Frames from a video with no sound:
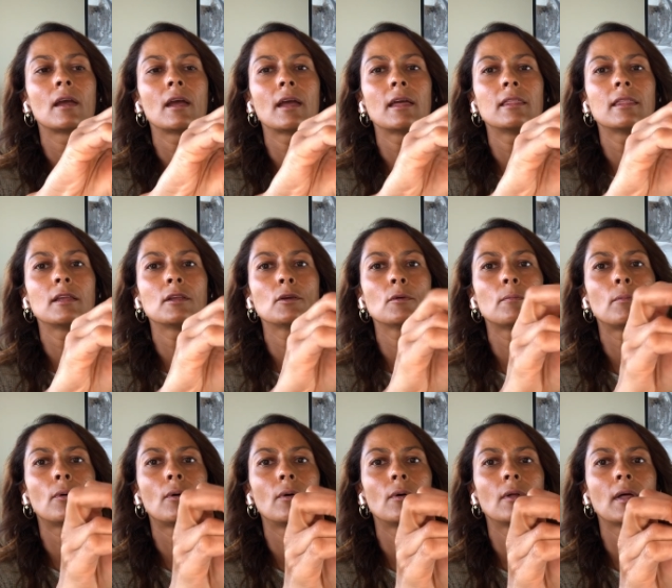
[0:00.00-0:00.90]
and then you
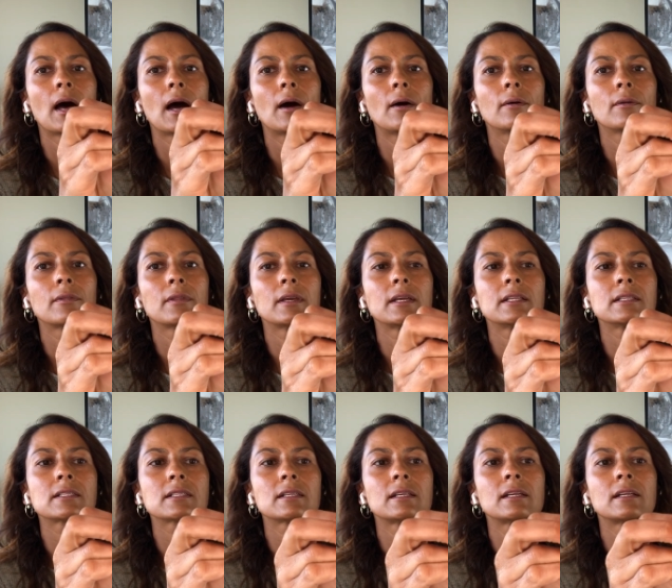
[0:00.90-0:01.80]
pull out the
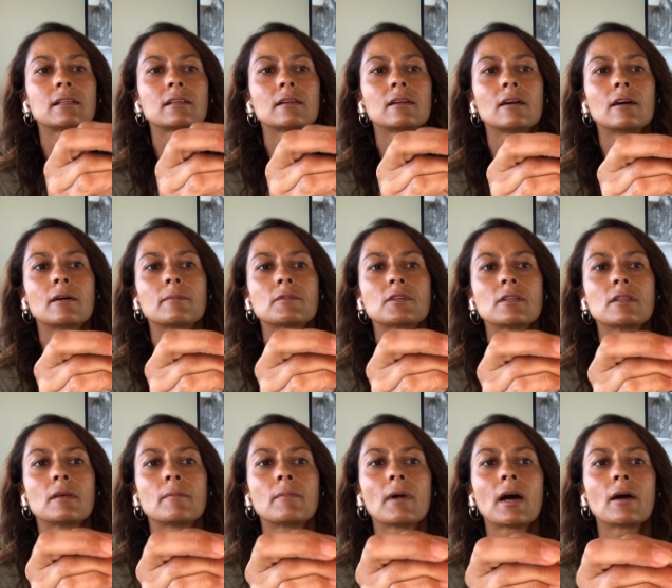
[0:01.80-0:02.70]
insulin up to
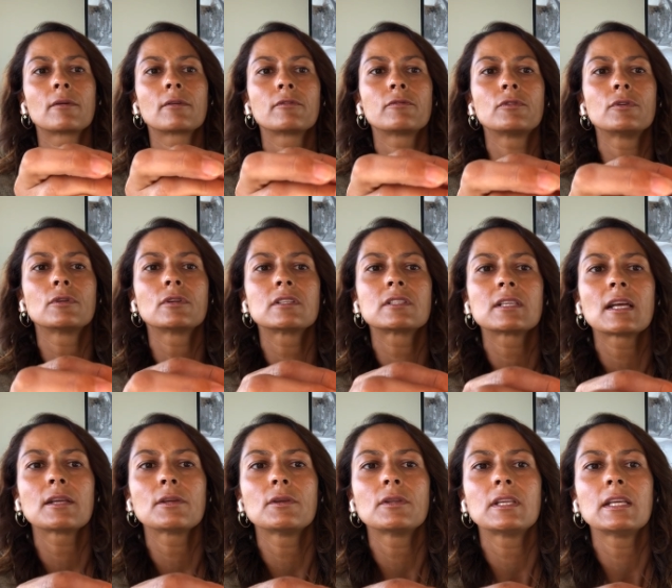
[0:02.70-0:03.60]
the amount of units
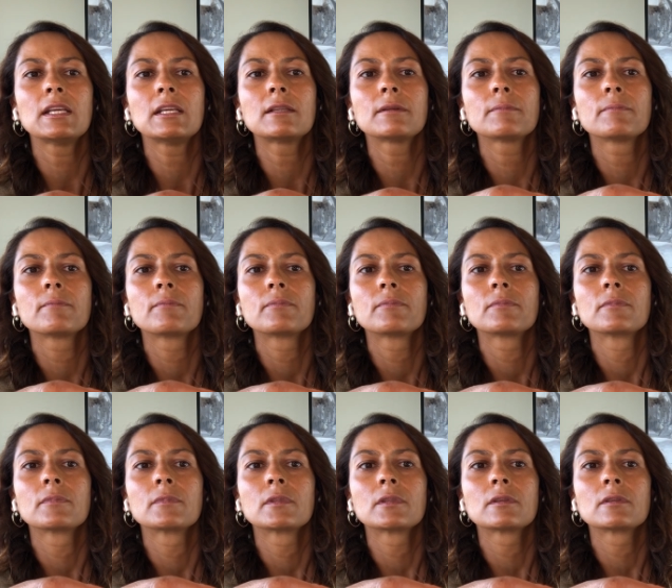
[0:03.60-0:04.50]
that you need.
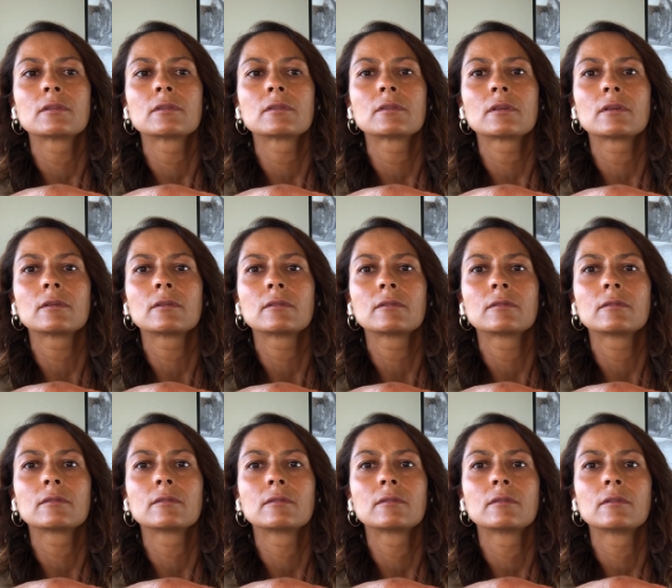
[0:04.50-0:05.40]
So
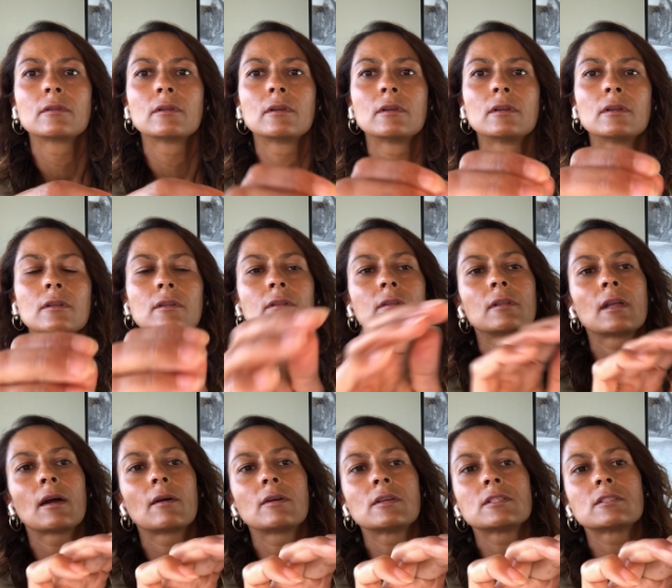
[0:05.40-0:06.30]

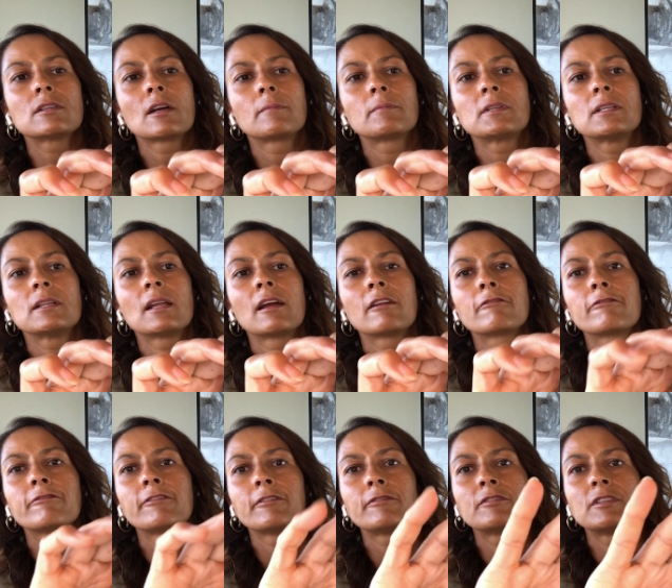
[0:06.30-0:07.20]
now I stopped it
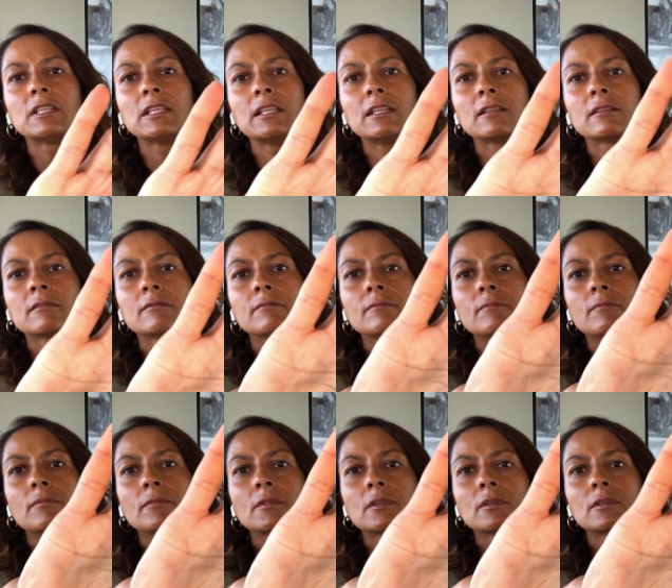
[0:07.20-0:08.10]
at 15,
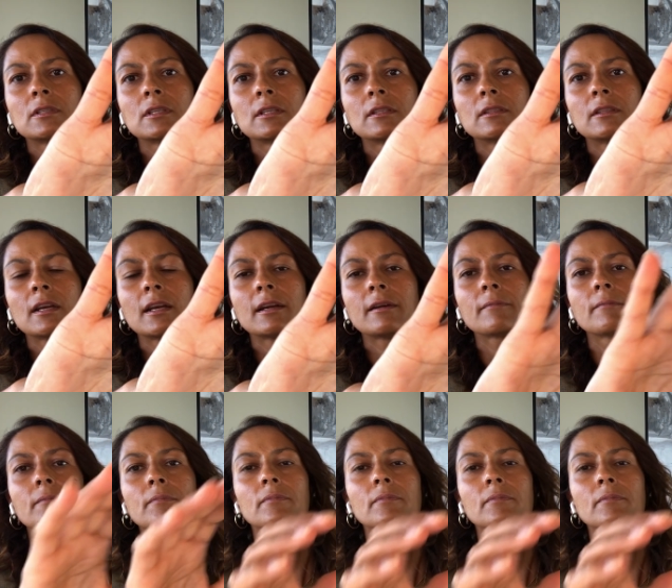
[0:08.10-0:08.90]
see there.